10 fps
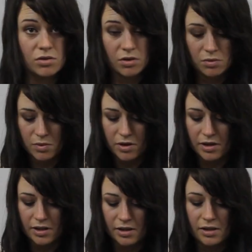don't
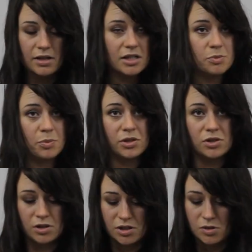worry. It's
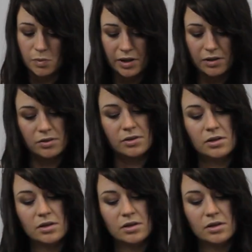pretty. You can just wiggle